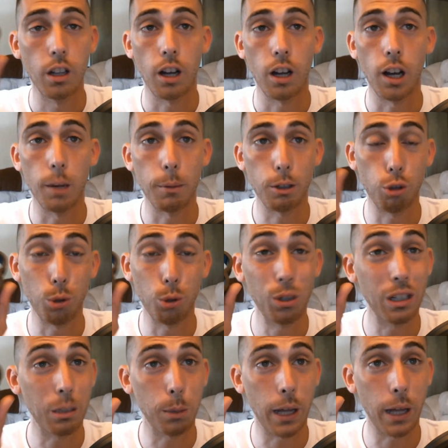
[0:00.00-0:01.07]
I chose to
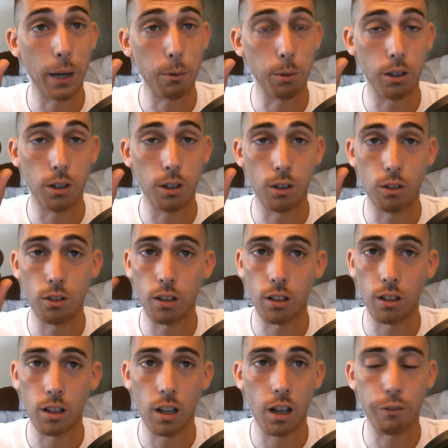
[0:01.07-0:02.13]
get the black one because
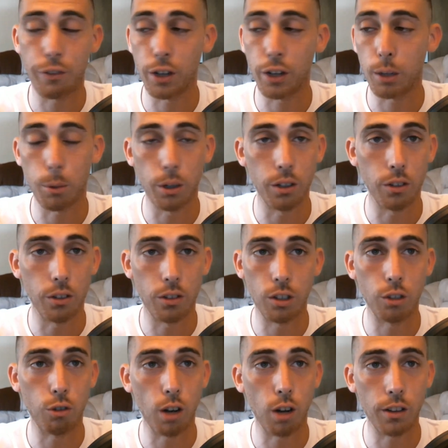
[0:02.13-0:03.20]
fingerprints,
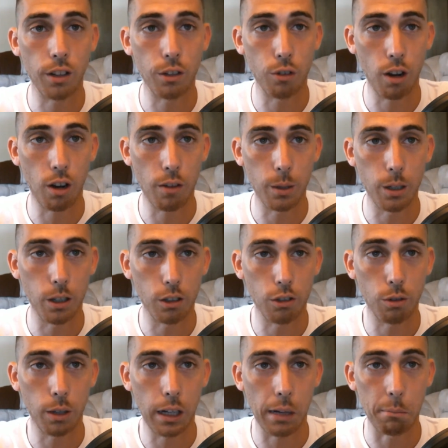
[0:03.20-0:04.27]
they drive me nuts,
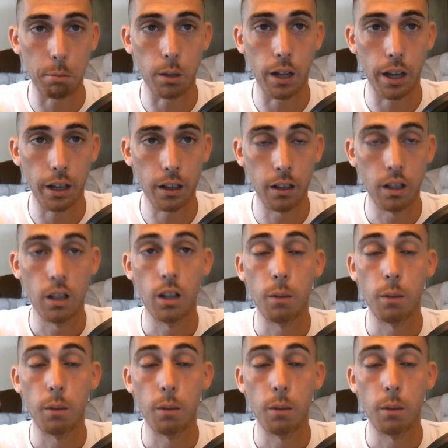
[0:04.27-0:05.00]
so I got black.